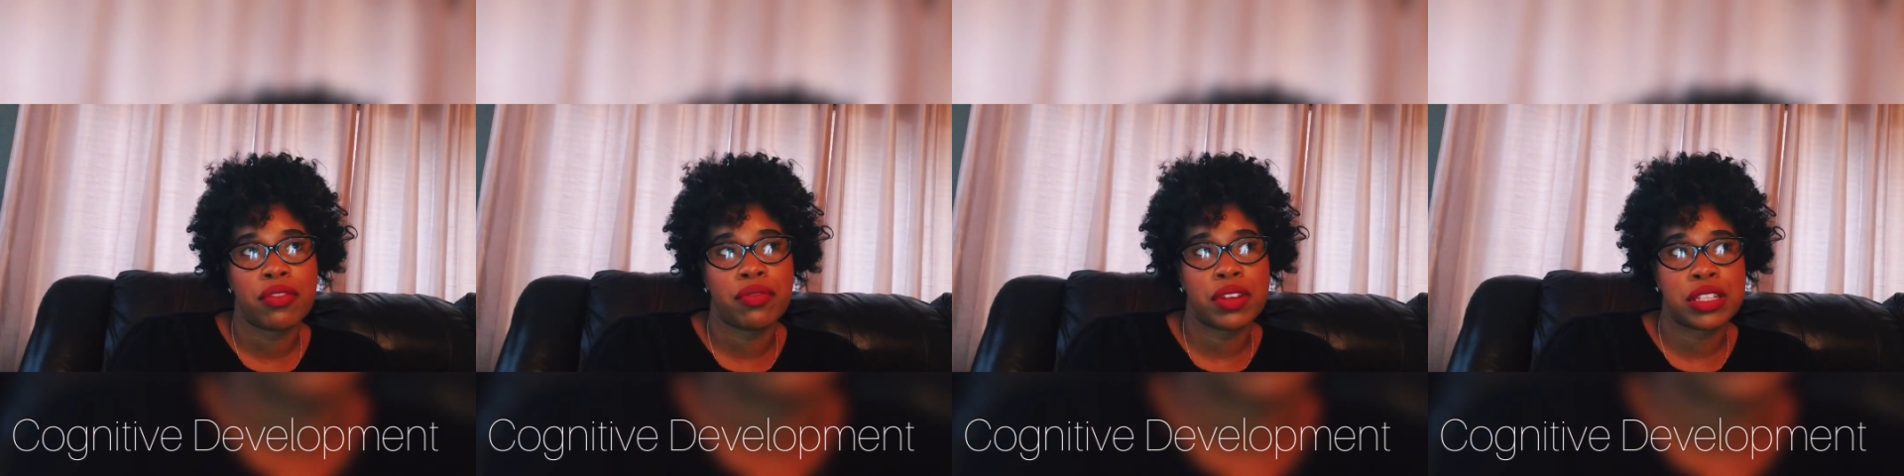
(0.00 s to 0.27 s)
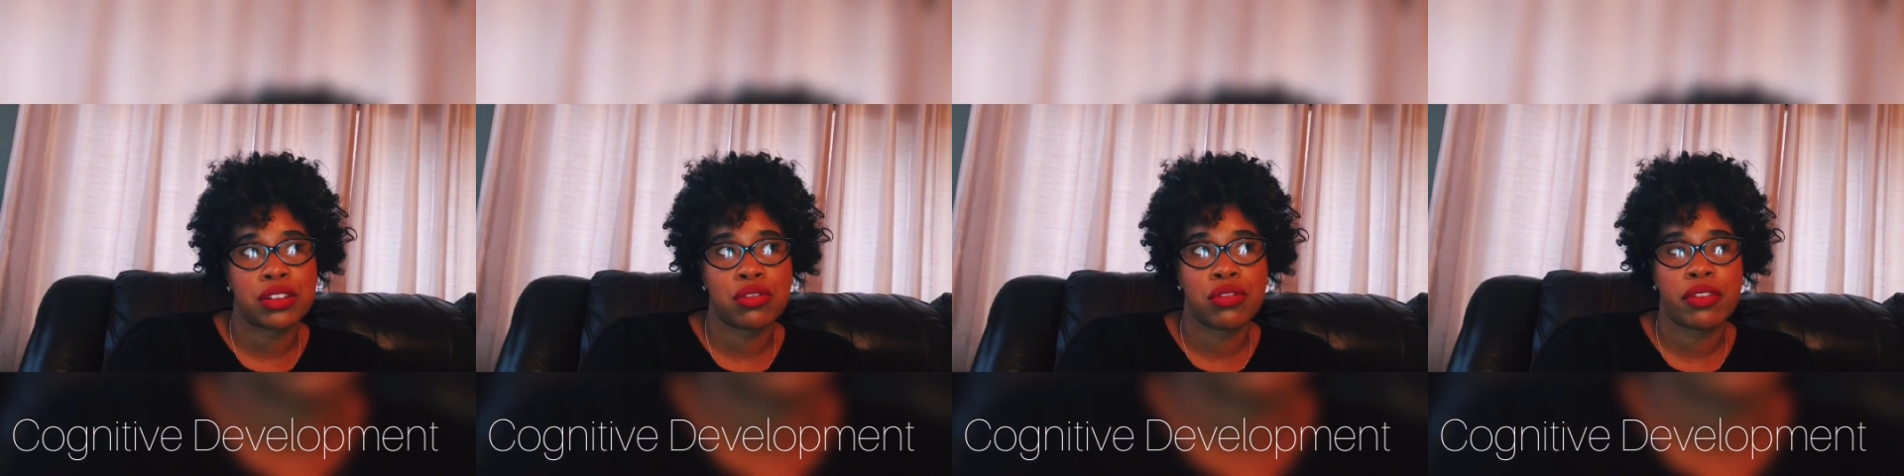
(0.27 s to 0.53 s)

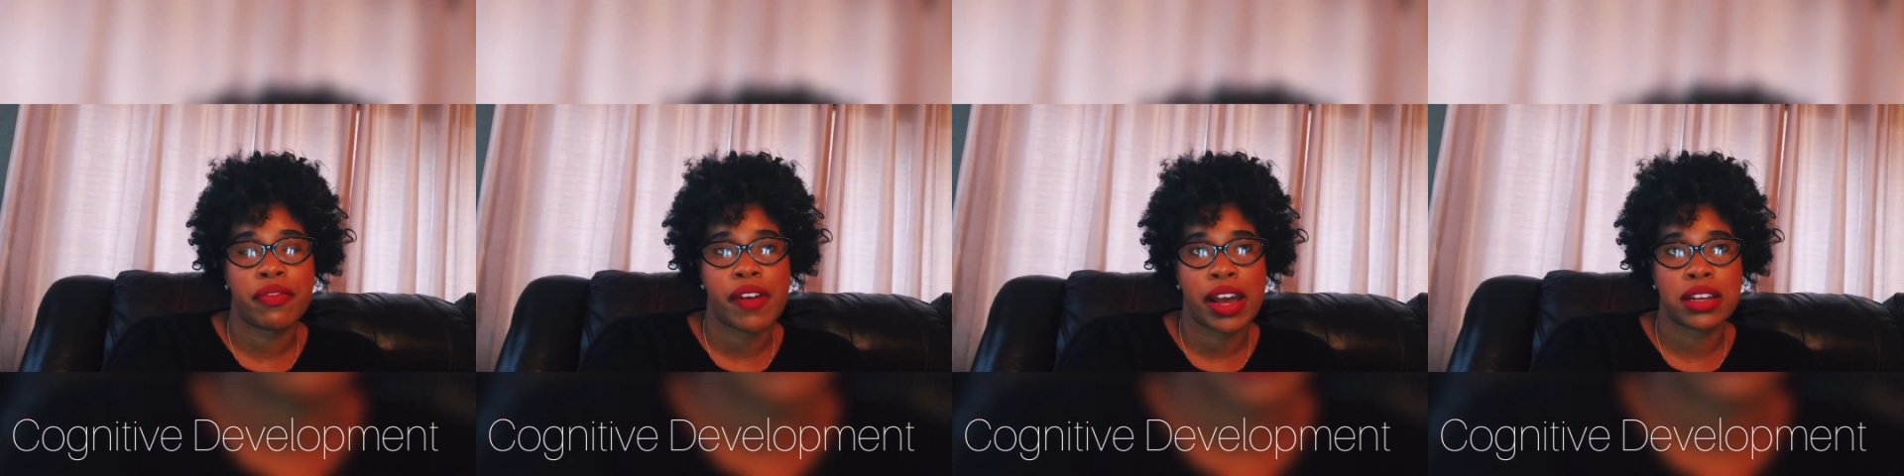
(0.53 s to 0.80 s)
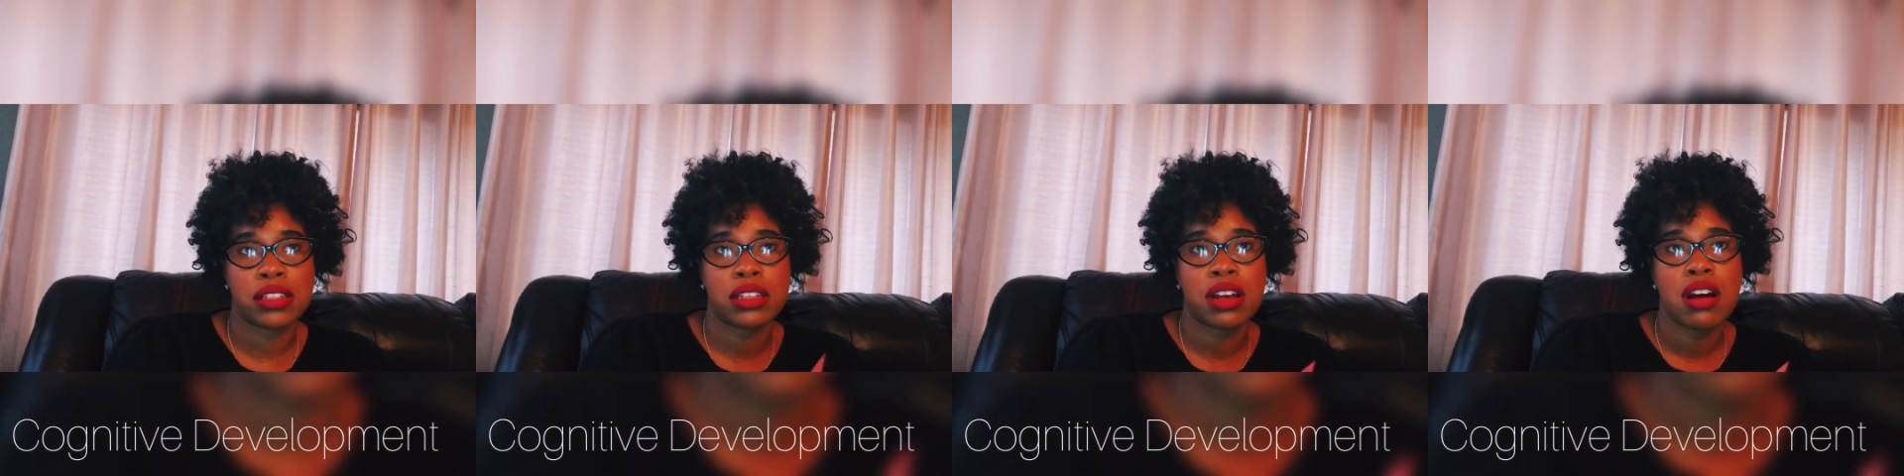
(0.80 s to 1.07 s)
physical
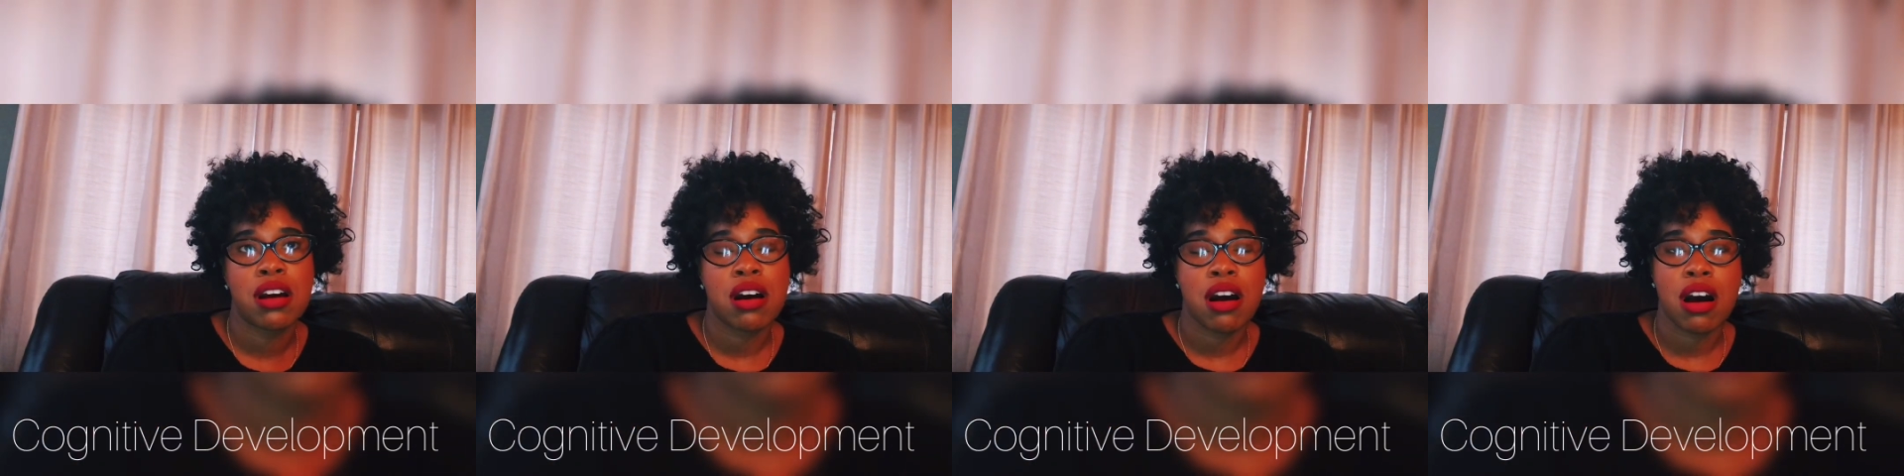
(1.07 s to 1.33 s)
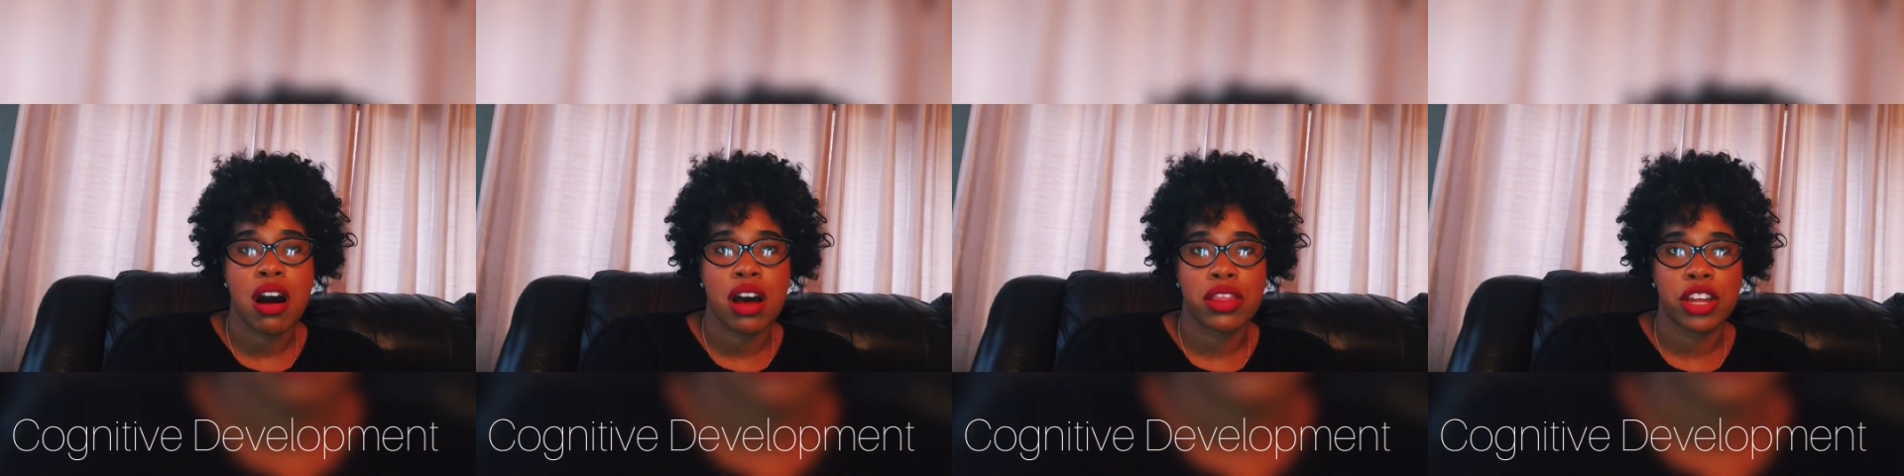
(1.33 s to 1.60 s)
effects
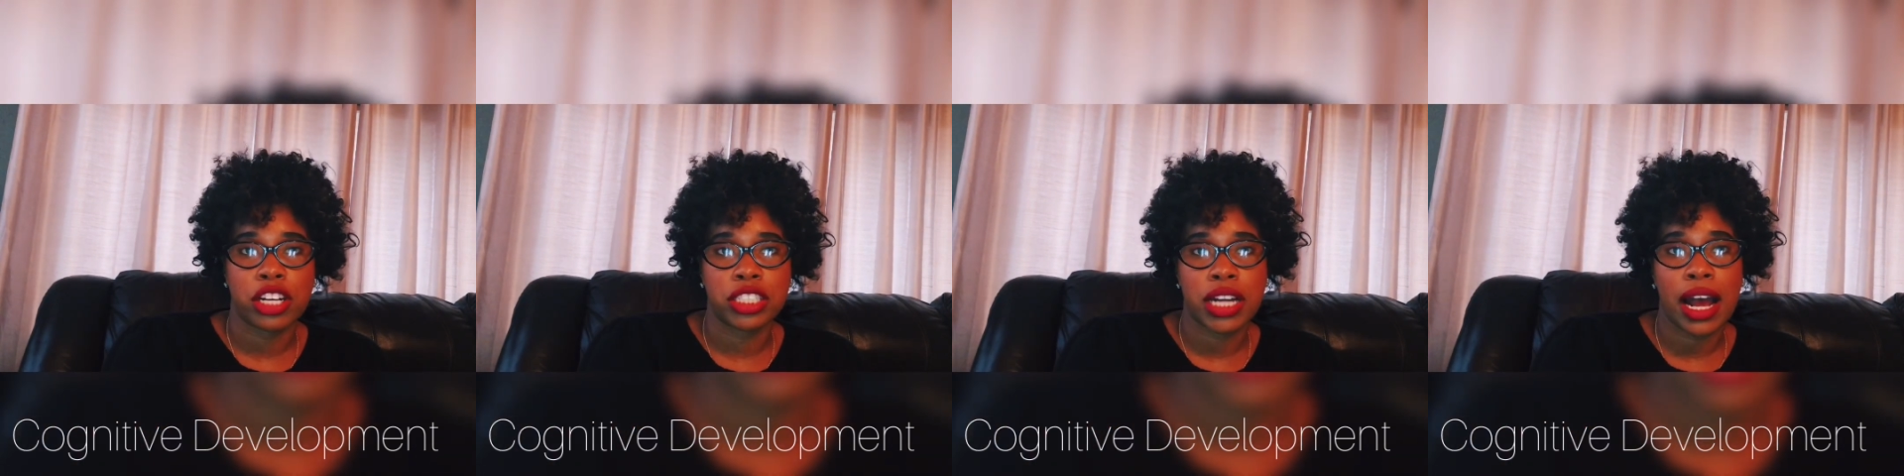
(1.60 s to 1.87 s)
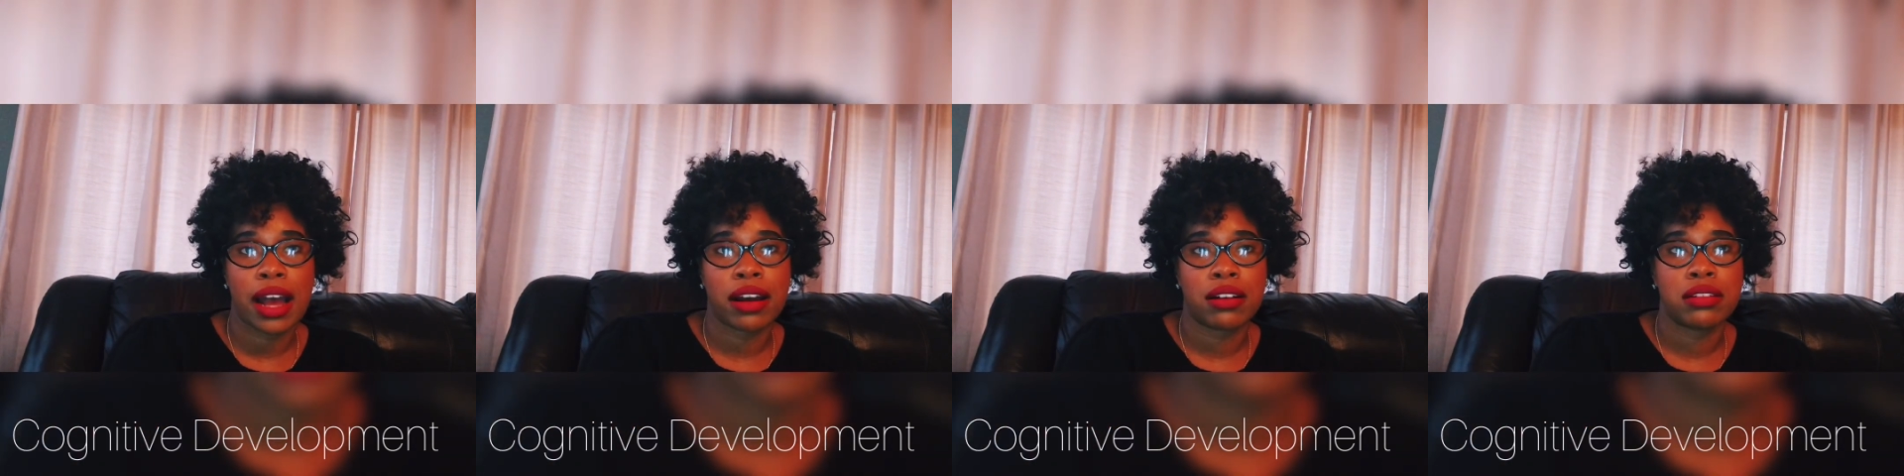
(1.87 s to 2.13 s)
on their
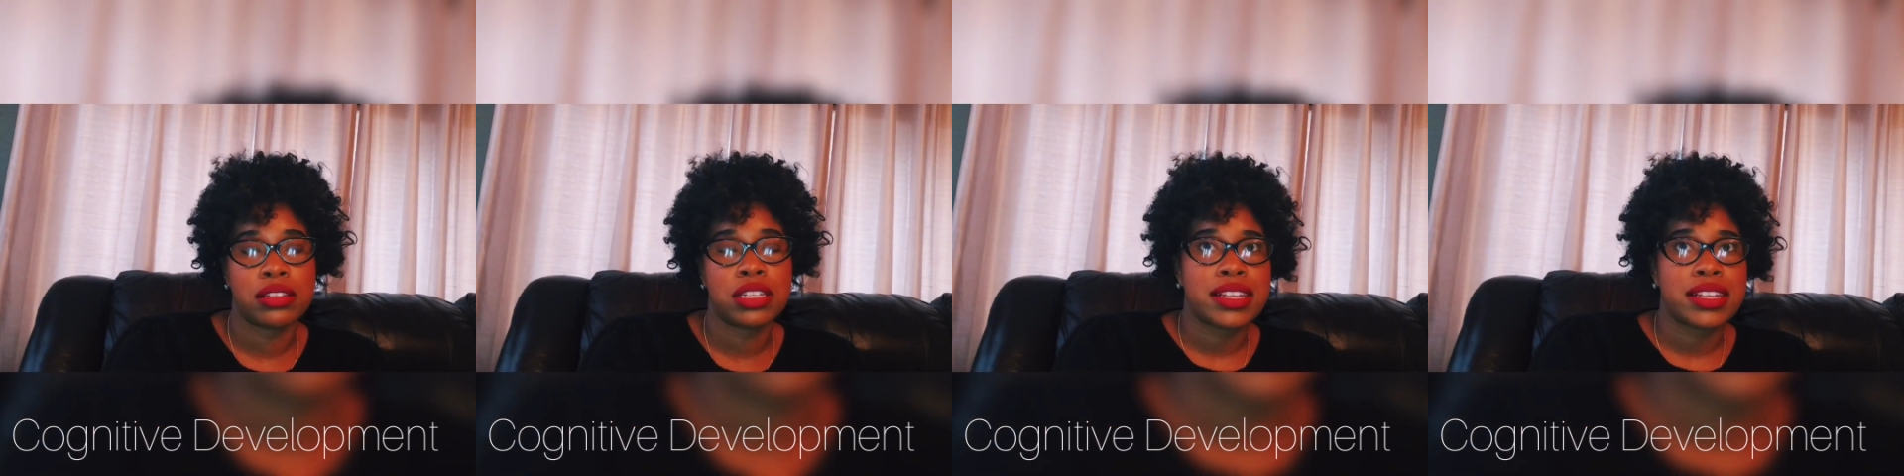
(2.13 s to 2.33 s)
child.